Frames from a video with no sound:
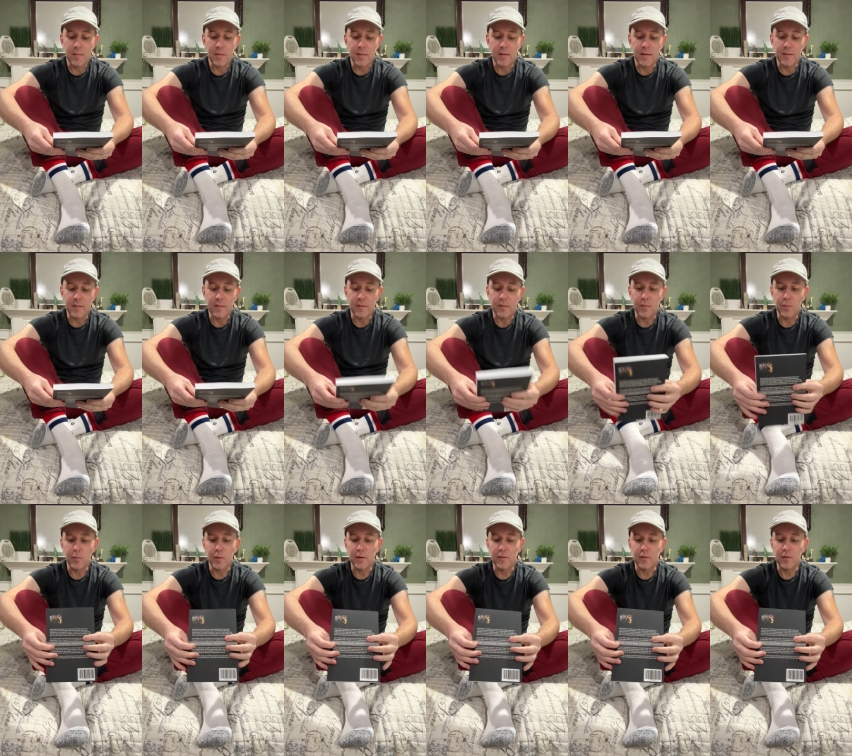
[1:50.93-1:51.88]
This
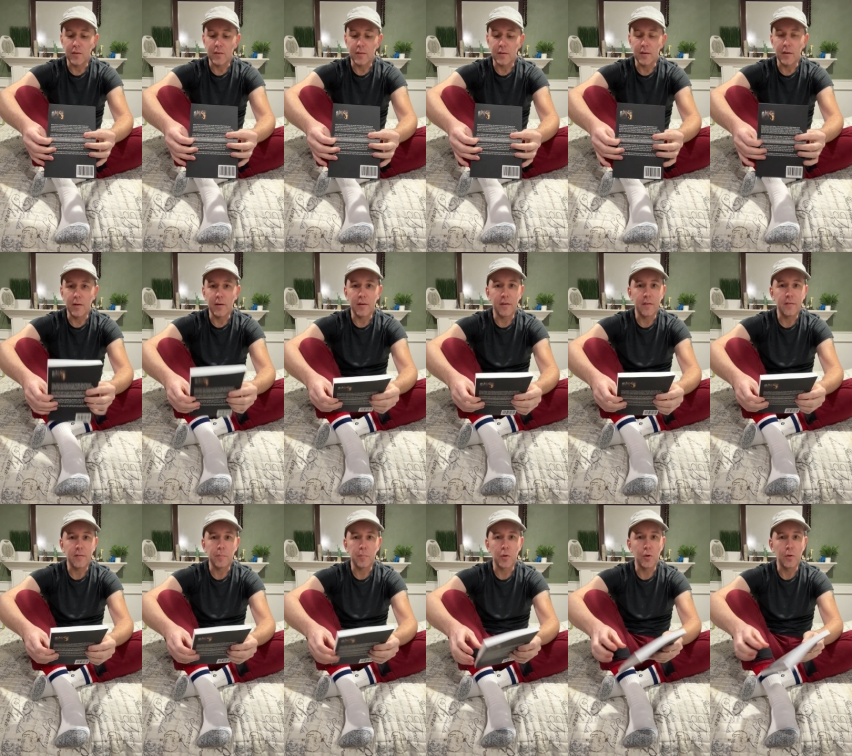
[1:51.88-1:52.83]
was just an
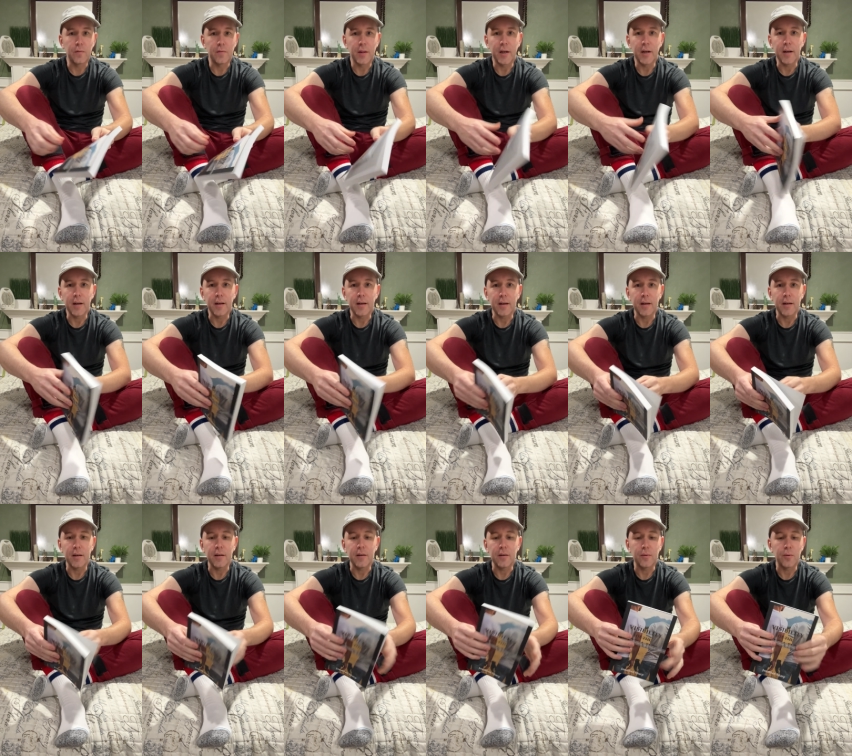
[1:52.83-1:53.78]
artist proof that I
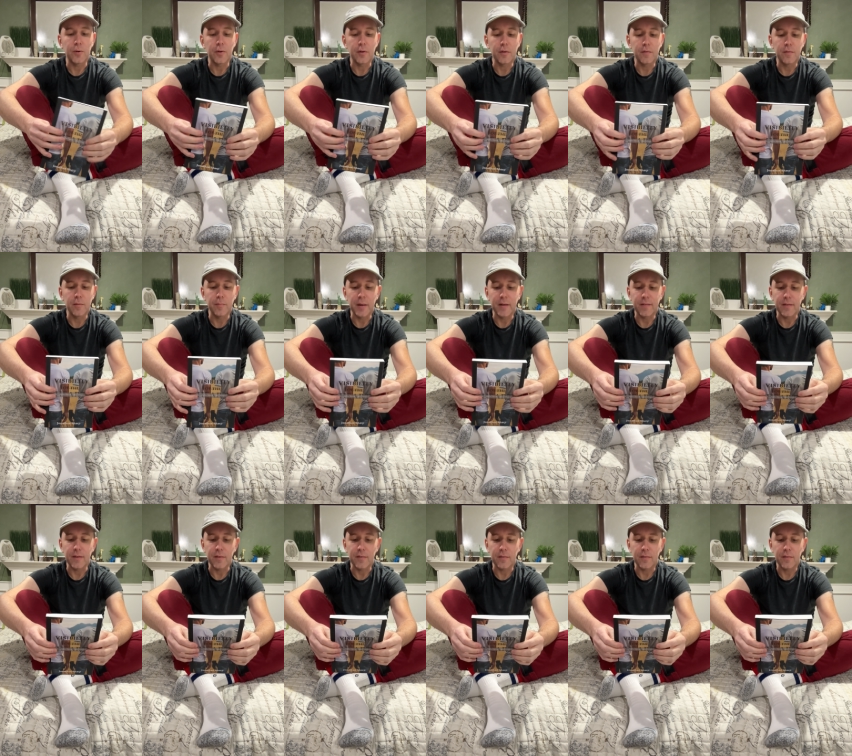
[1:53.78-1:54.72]
had ordered for
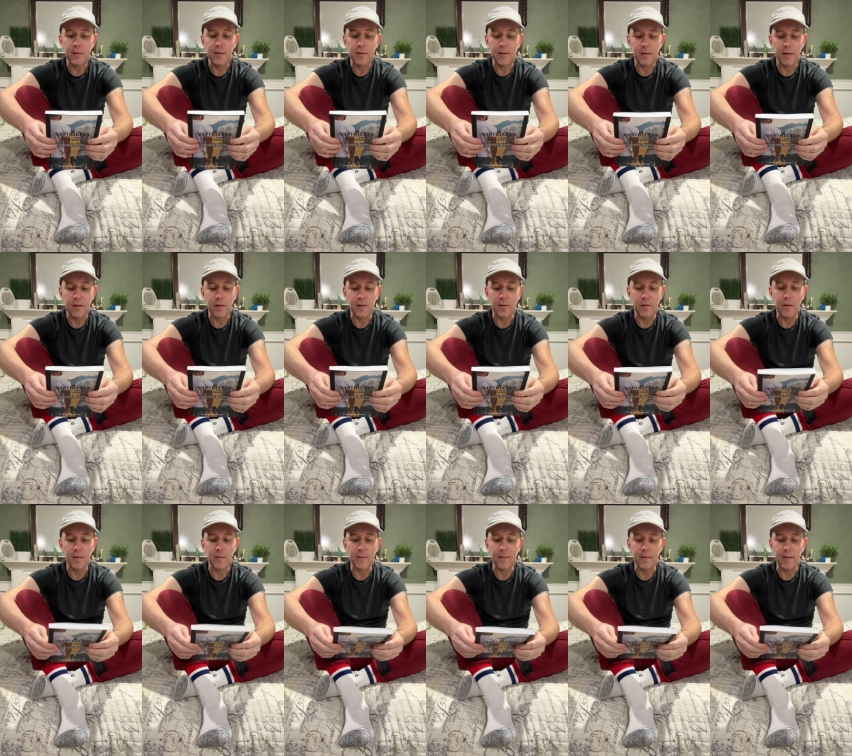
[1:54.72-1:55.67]
myself, and you
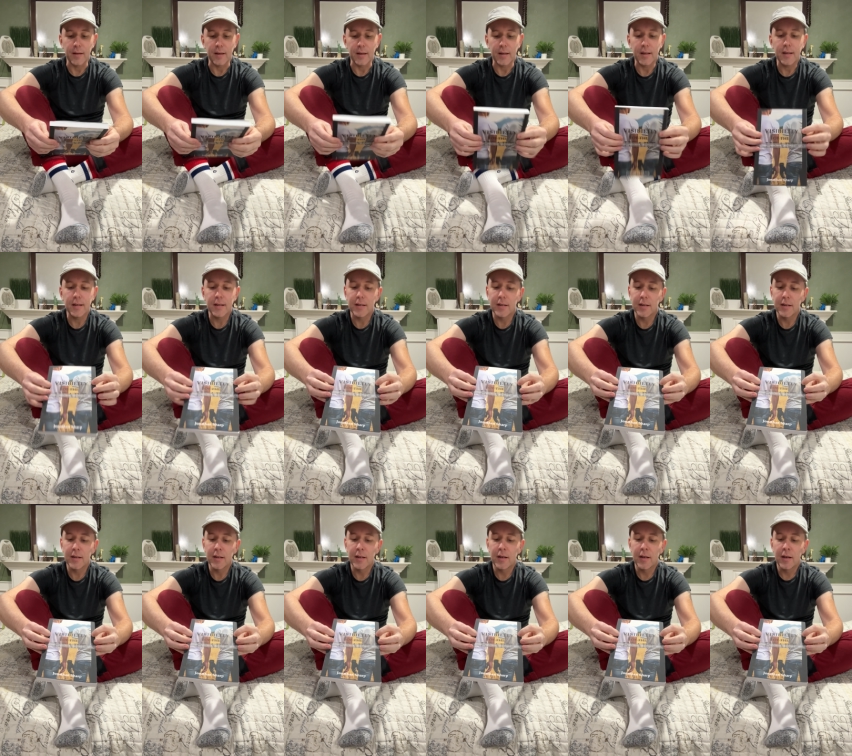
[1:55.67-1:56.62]
can see
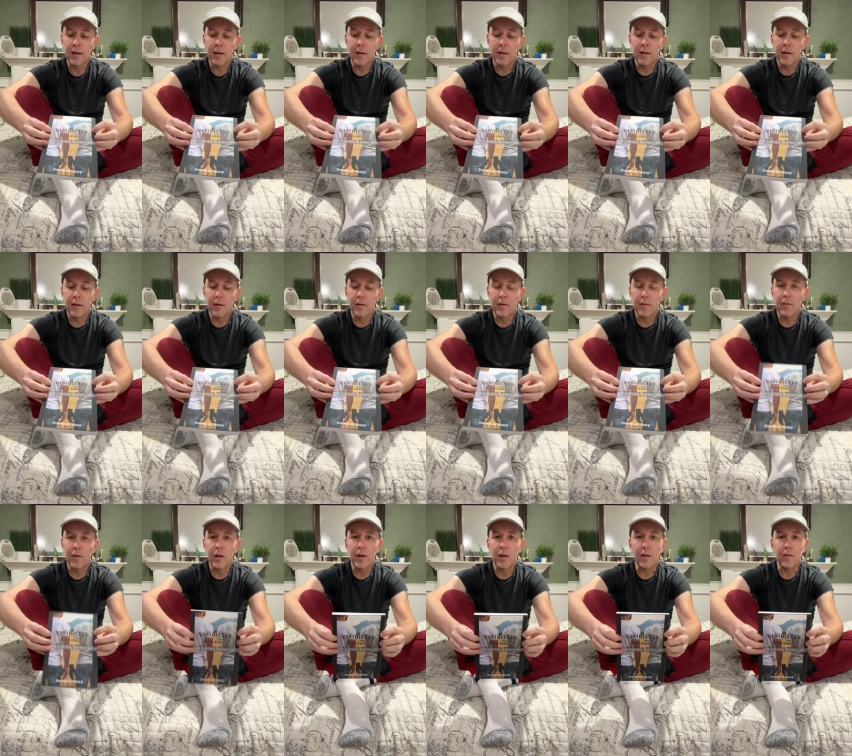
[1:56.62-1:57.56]

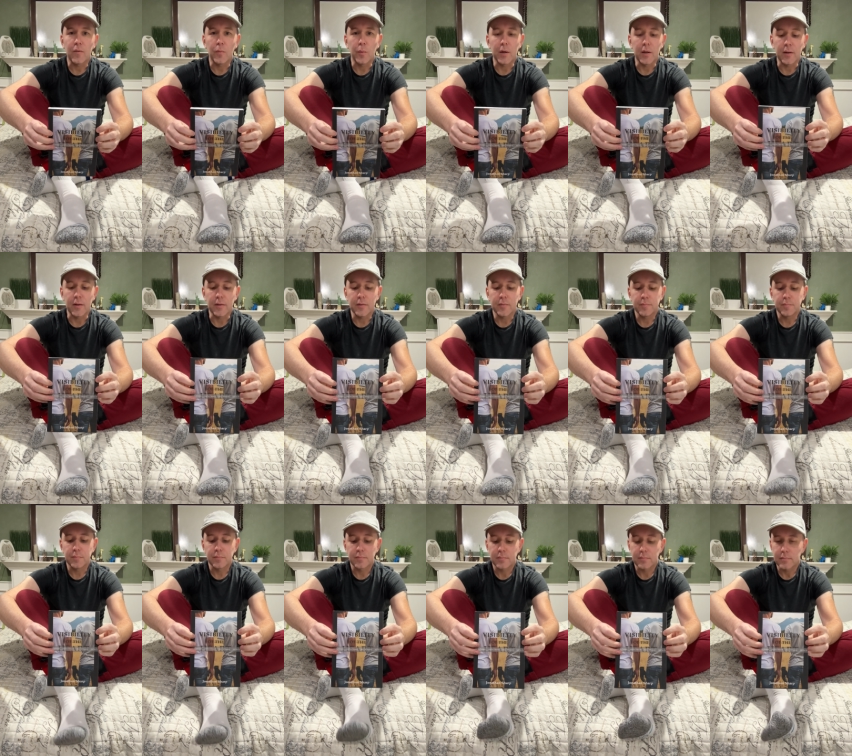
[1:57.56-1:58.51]
as well
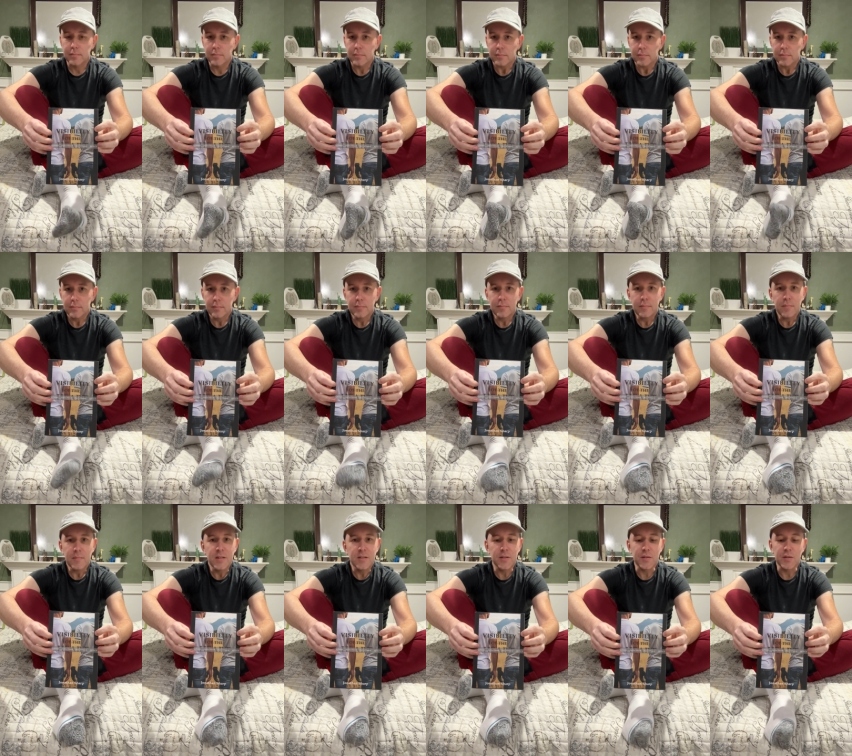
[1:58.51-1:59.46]

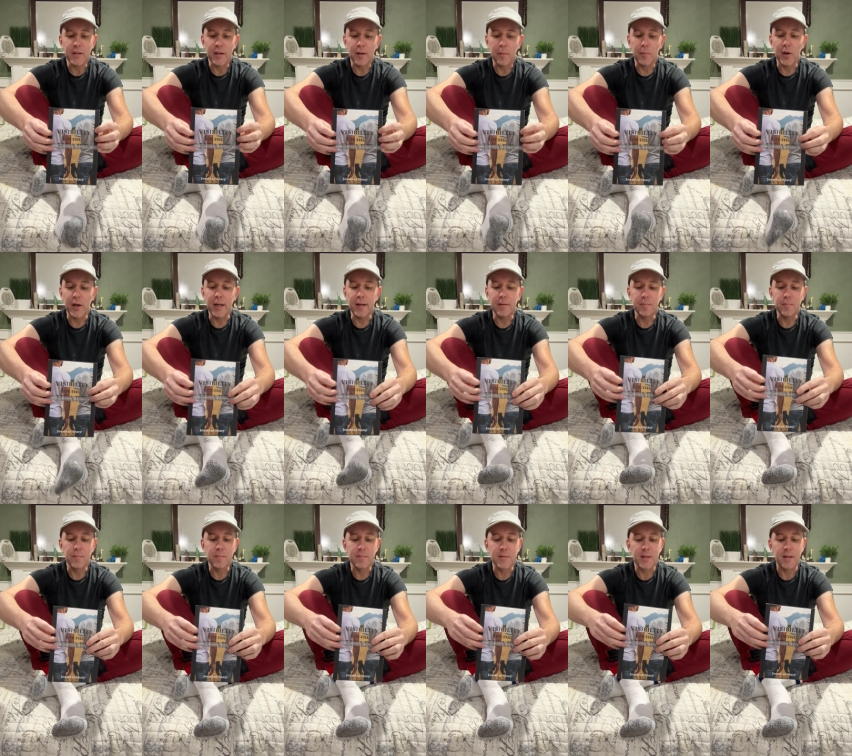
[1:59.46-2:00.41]
to celebrate,
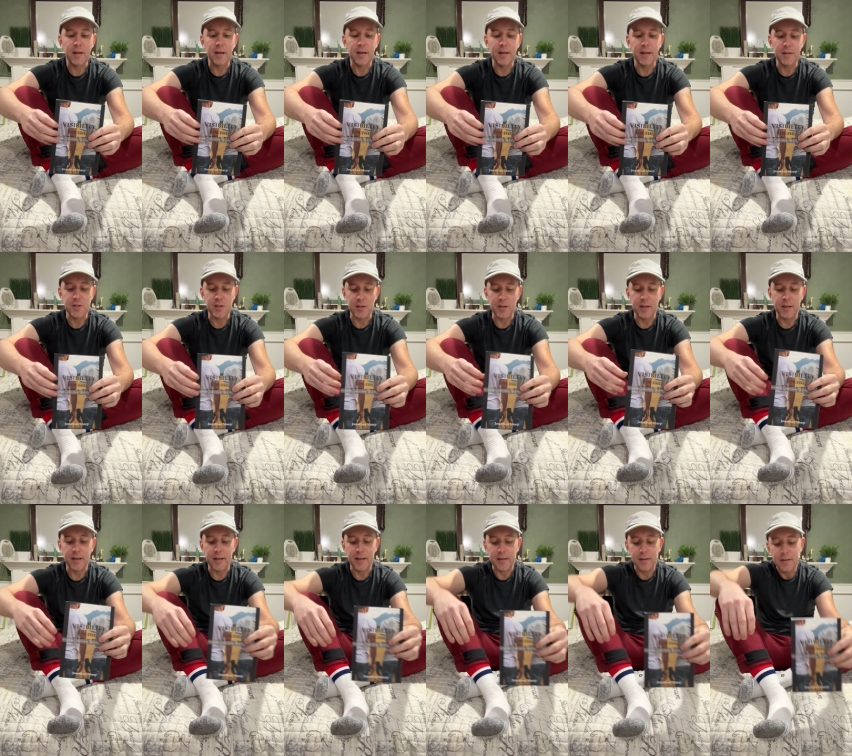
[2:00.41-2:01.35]
I actually
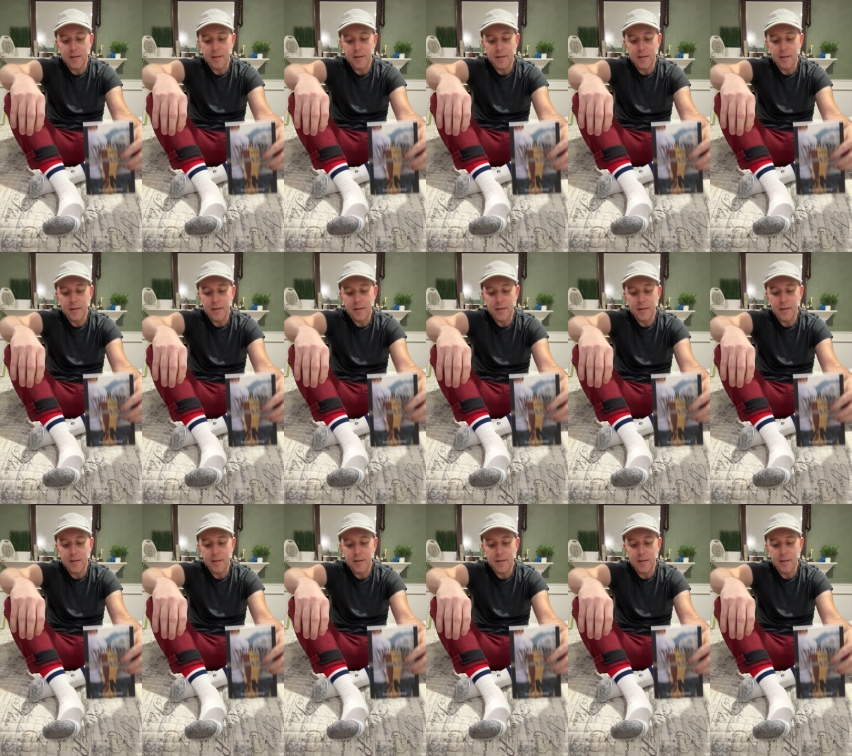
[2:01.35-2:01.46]
got